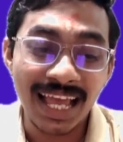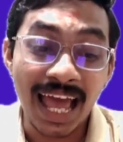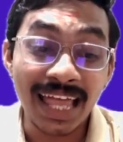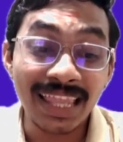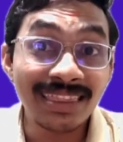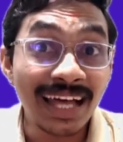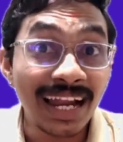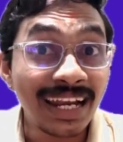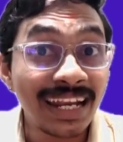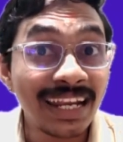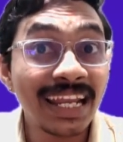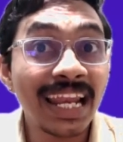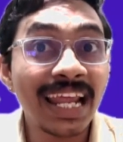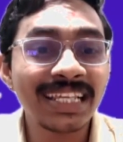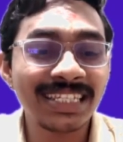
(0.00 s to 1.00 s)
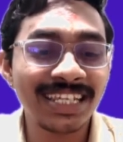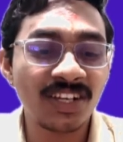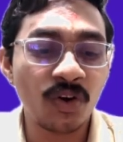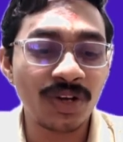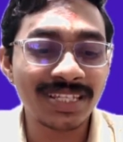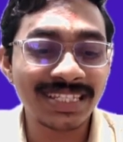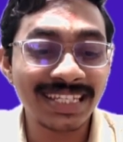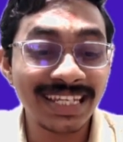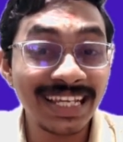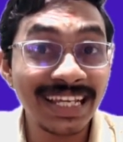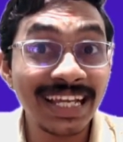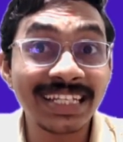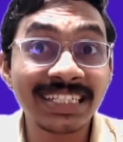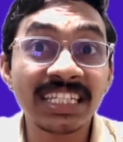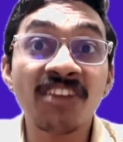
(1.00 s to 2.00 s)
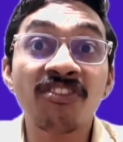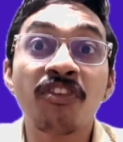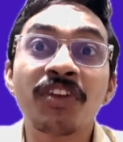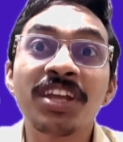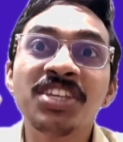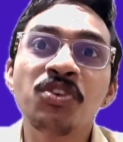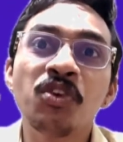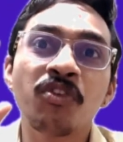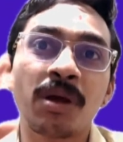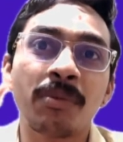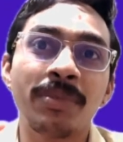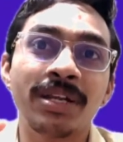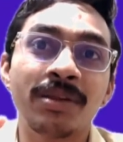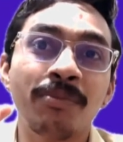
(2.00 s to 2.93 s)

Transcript: and that realizing or seeing itself frees you from it.